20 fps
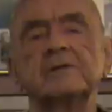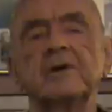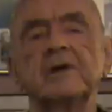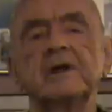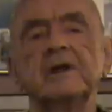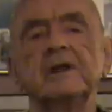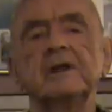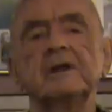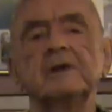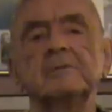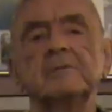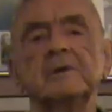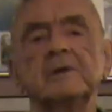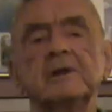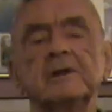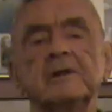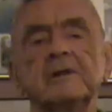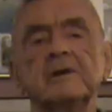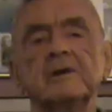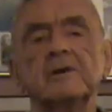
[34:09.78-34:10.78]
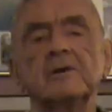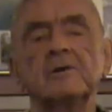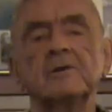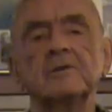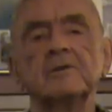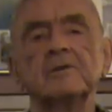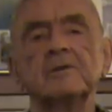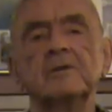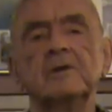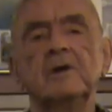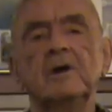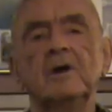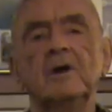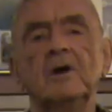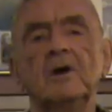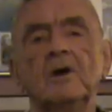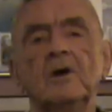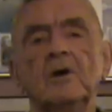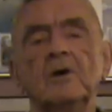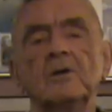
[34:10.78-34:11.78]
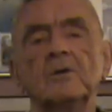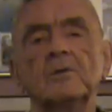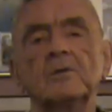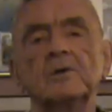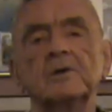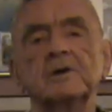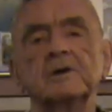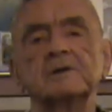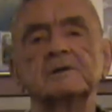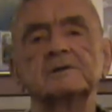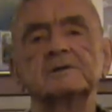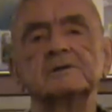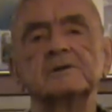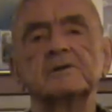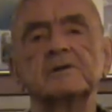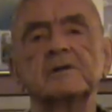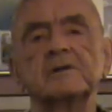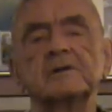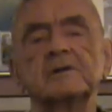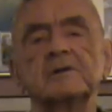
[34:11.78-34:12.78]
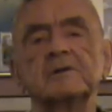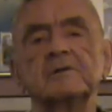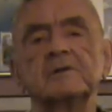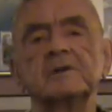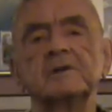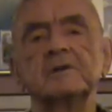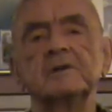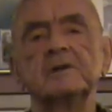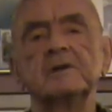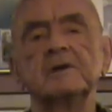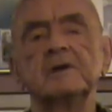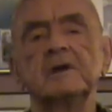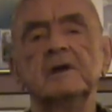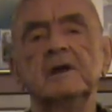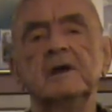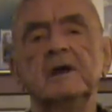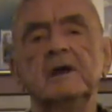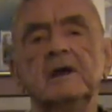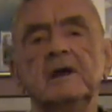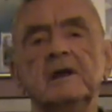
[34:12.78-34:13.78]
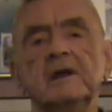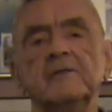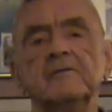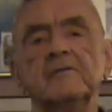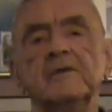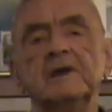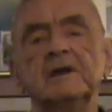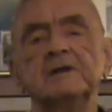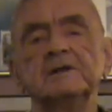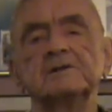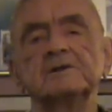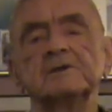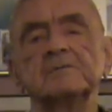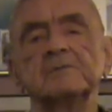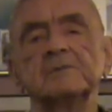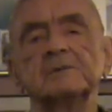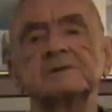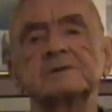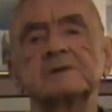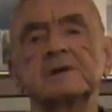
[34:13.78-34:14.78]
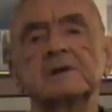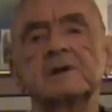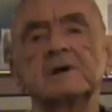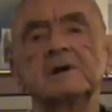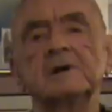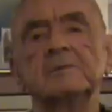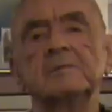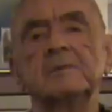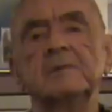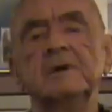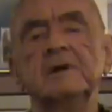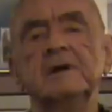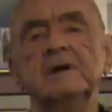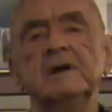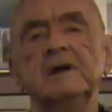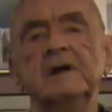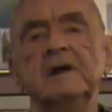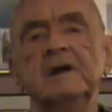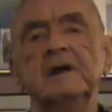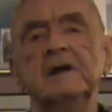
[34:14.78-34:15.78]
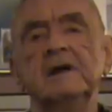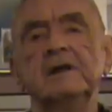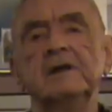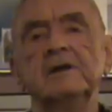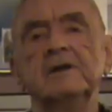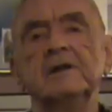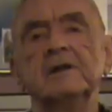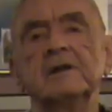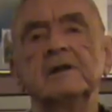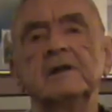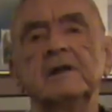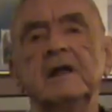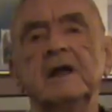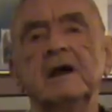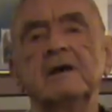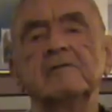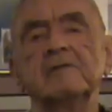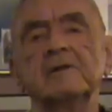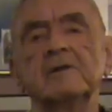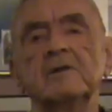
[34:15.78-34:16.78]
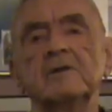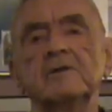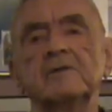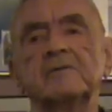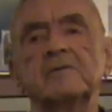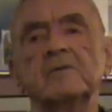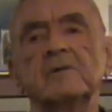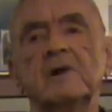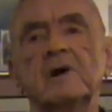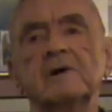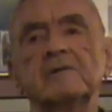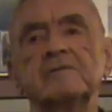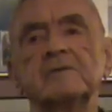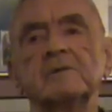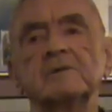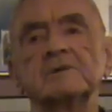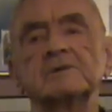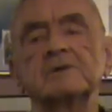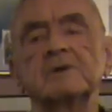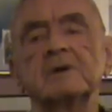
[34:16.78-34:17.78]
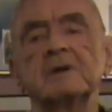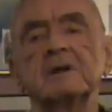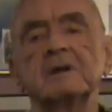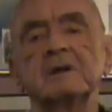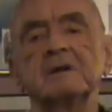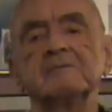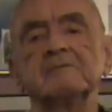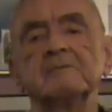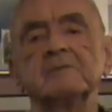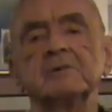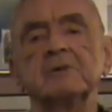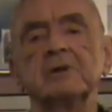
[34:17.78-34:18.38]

training them and the whole works, so that then the invasion was to come. You didn't have a Luftwaffe that was going to give them